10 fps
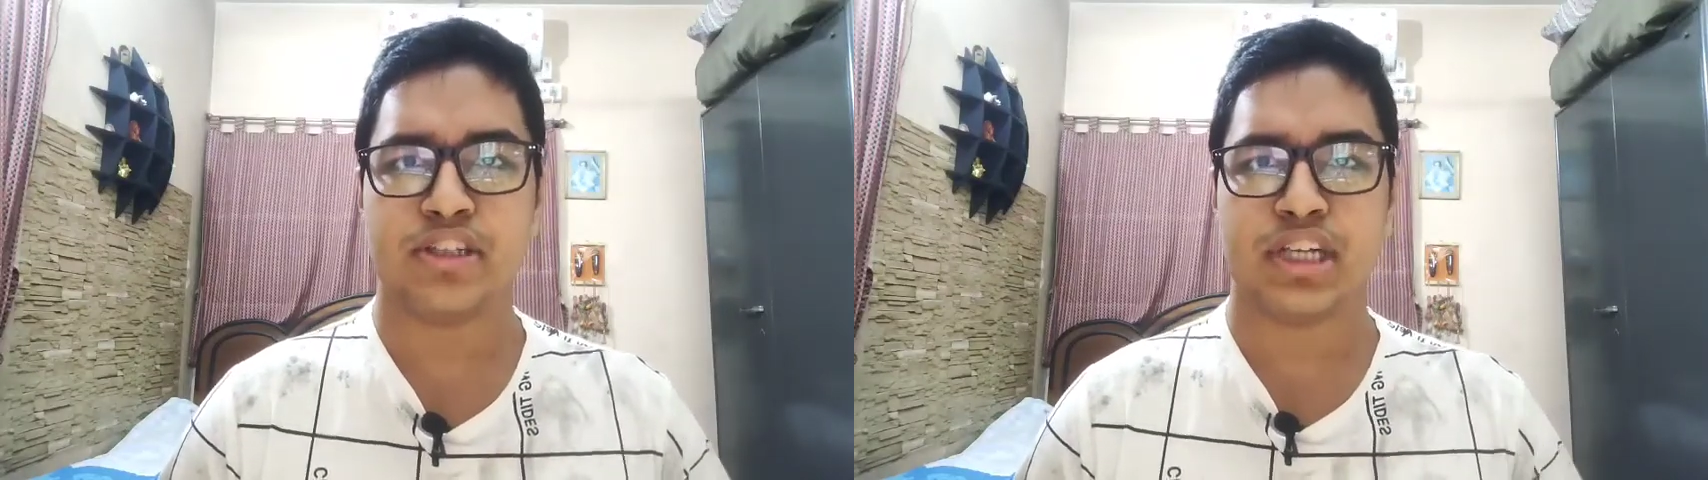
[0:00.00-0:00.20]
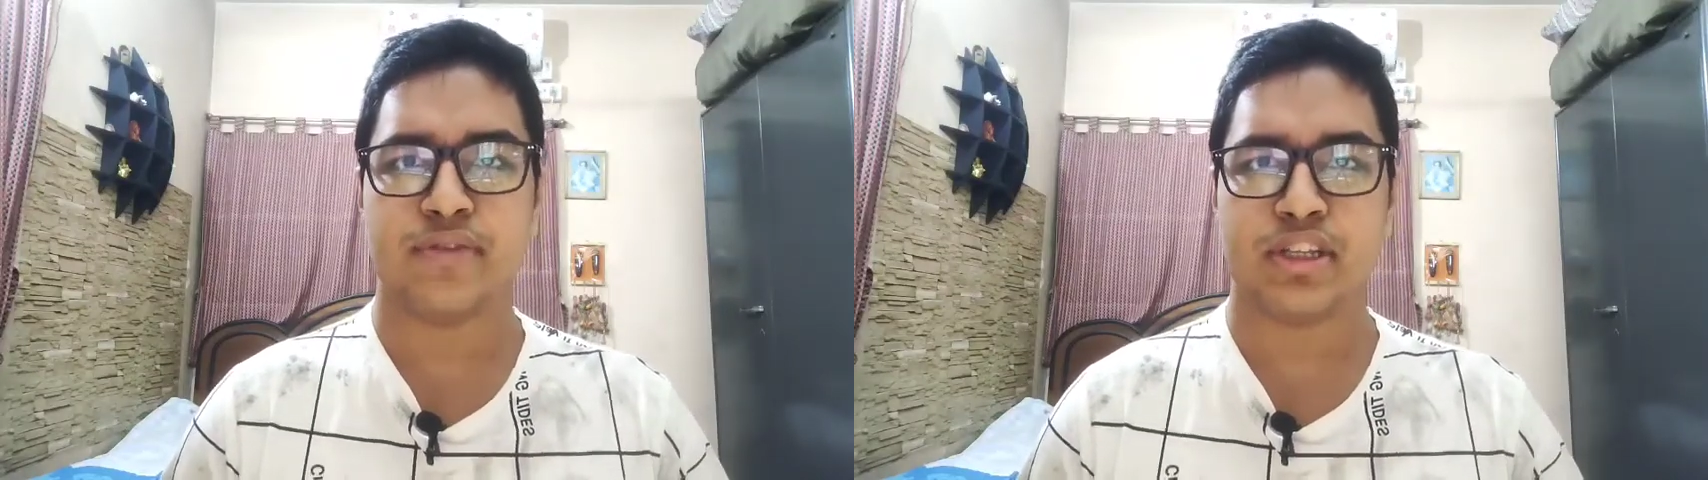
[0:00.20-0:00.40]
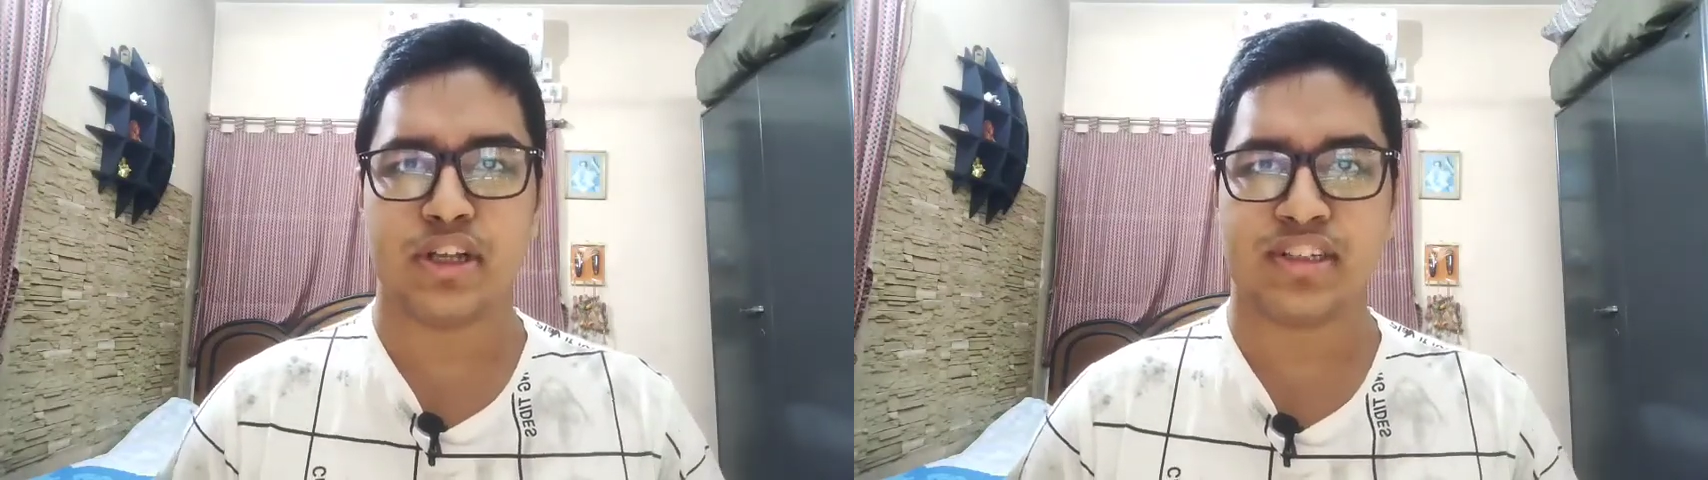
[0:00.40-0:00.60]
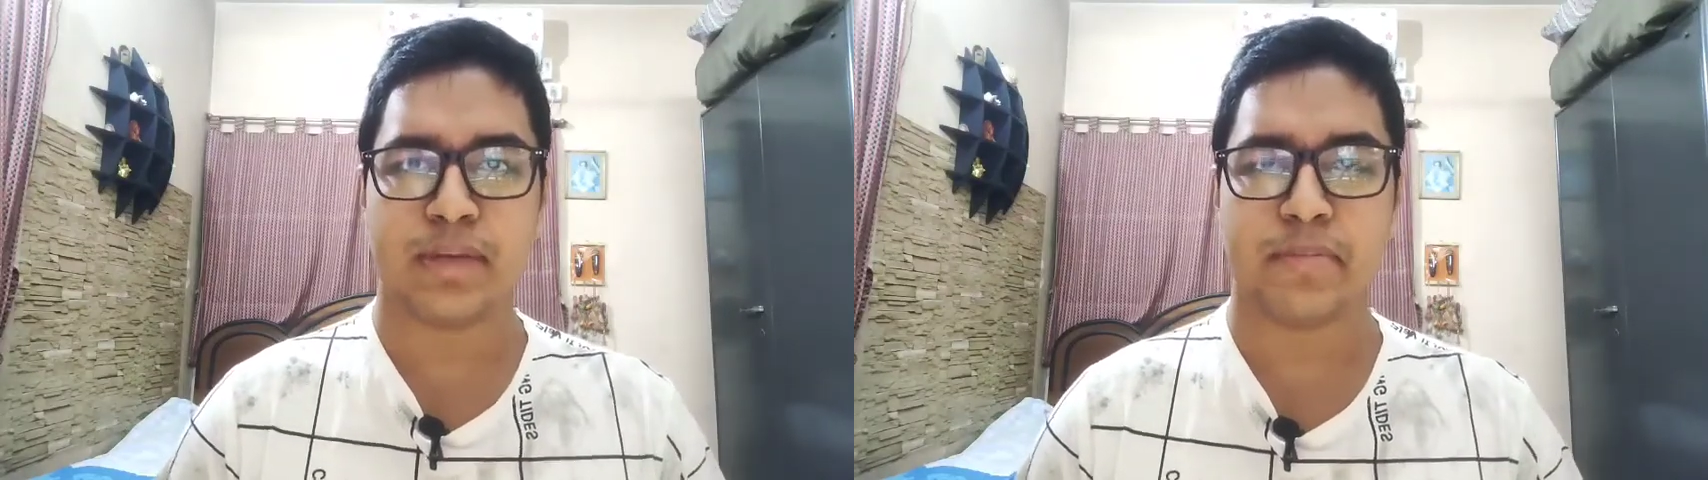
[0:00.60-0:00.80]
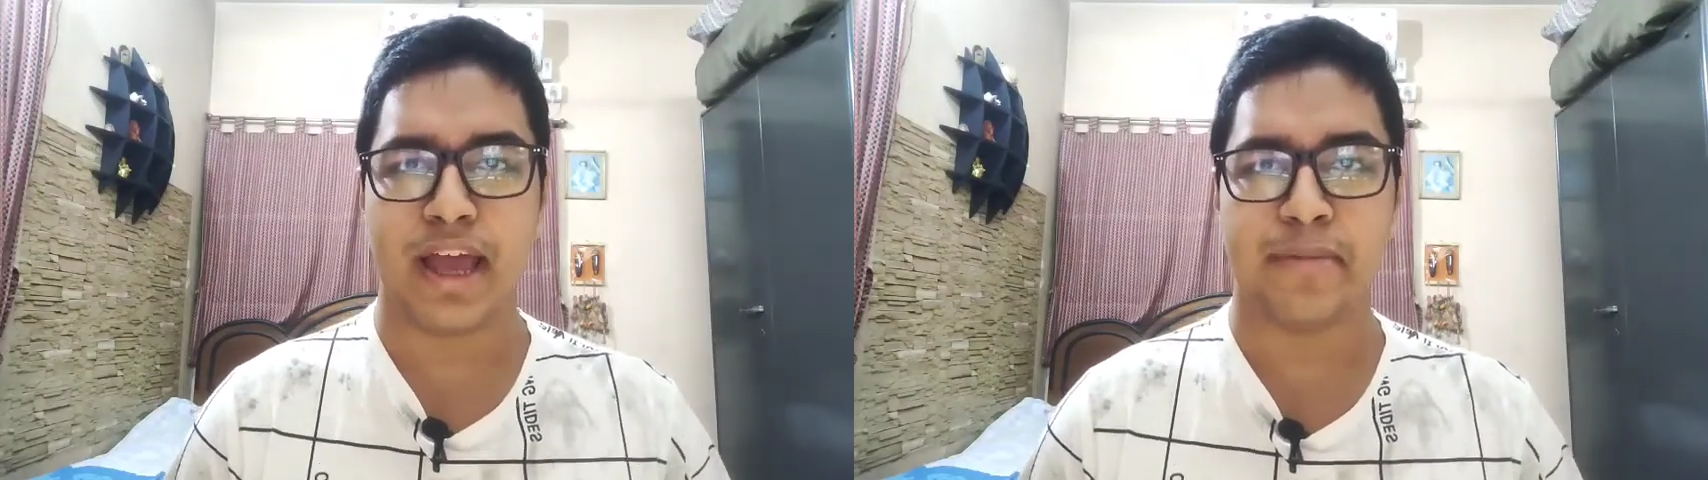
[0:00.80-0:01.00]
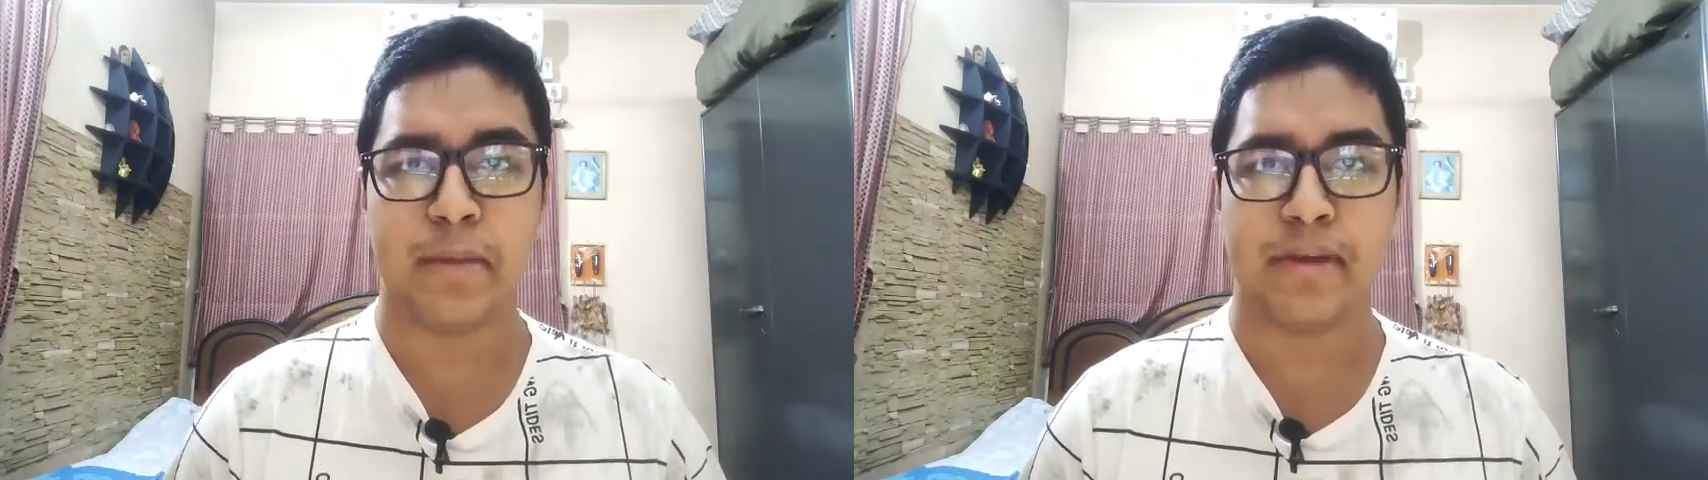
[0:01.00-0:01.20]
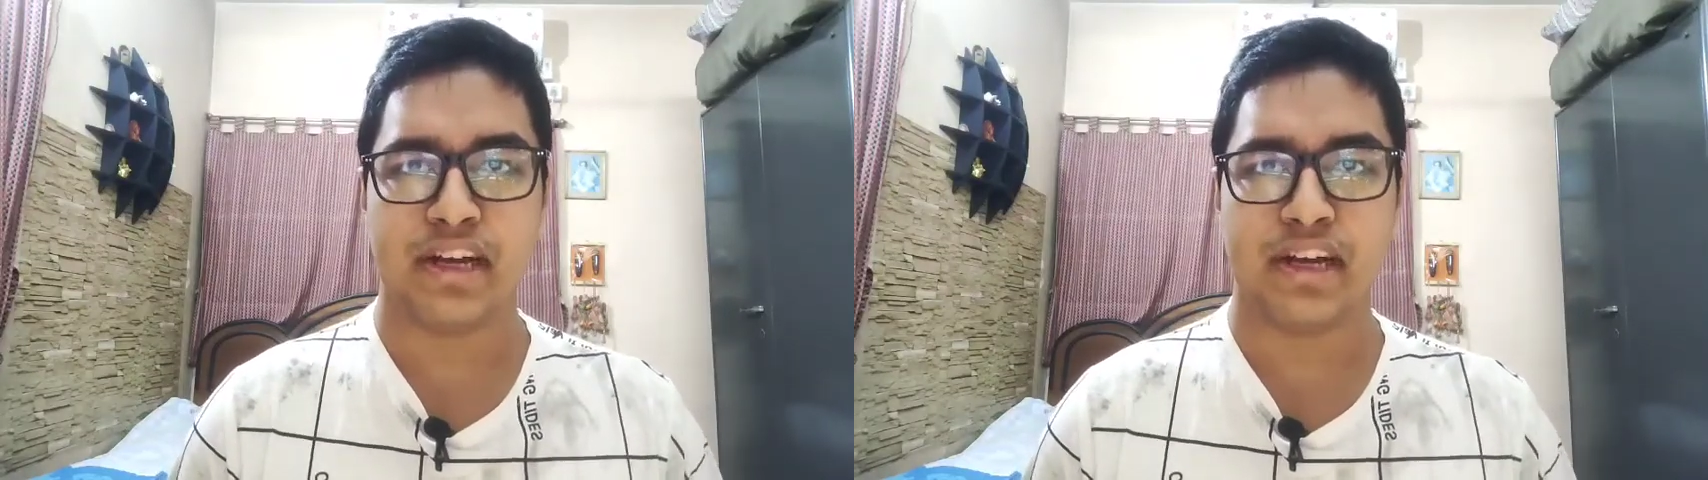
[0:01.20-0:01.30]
share with you all some IBM